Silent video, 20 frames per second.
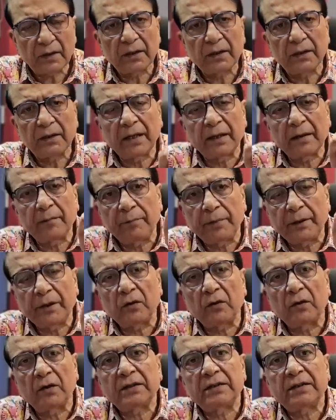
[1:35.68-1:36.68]
that
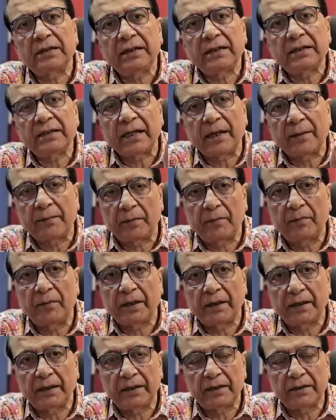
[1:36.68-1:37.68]
because these
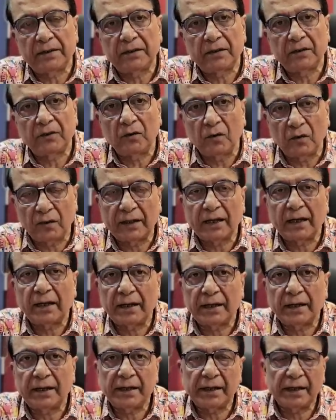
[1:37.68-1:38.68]
capabilities,
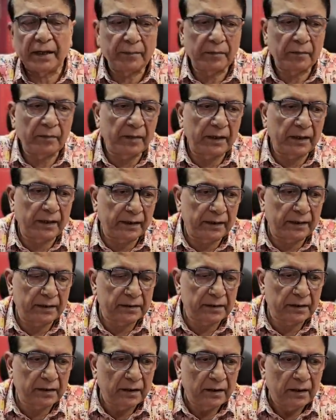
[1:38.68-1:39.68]
non-kinetic
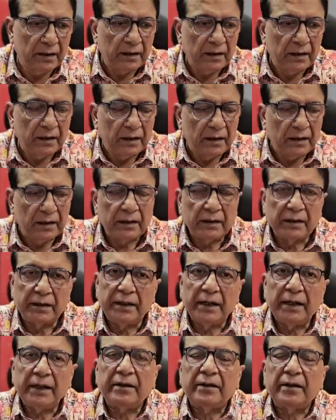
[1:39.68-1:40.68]
capabilities,
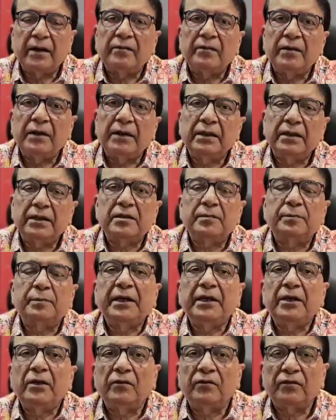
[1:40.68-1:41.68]
they travel at the
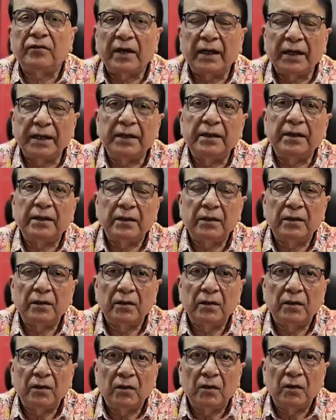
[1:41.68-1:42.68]
speed of light.
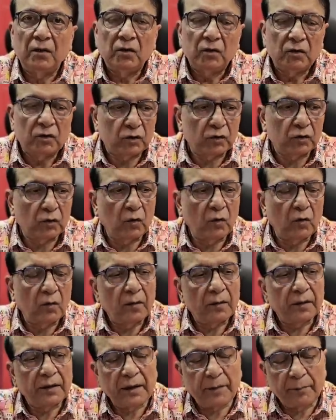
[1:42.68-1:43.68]

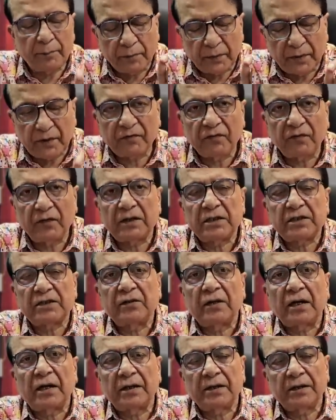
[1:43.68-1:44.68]
So the preferred
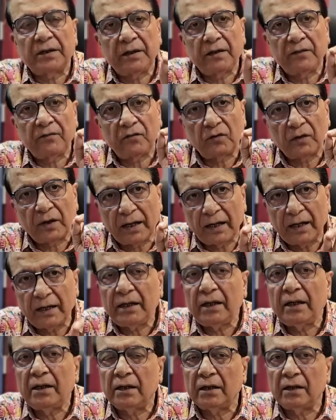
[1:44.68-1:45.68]
strategy for
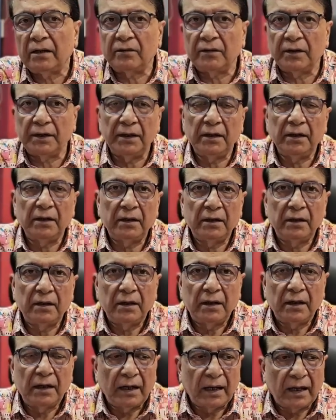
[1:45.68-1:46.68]
any country
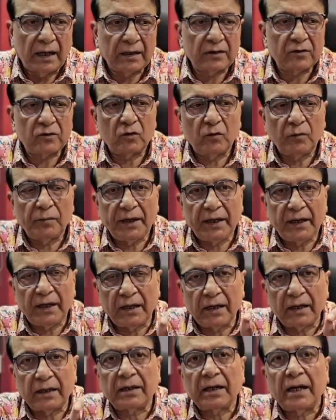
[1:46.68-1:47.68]
has to be
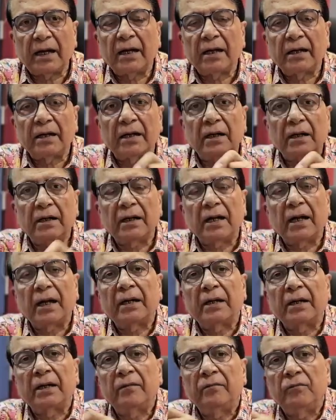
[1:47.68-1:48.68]
attack,
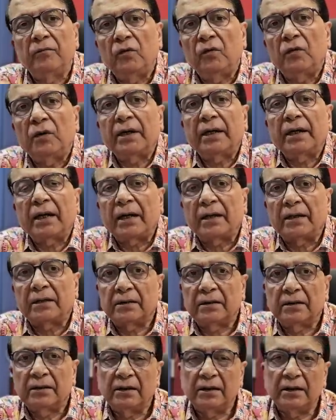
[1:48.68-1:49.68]
attack and more
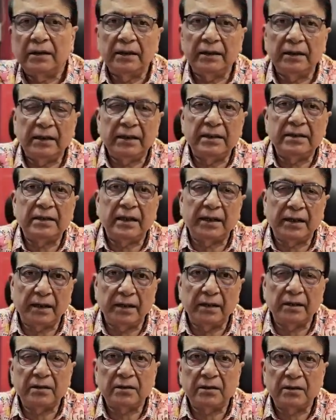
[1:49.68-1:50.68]
attacks in these
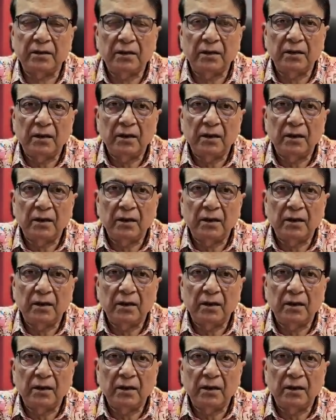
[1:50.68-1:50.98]
areas.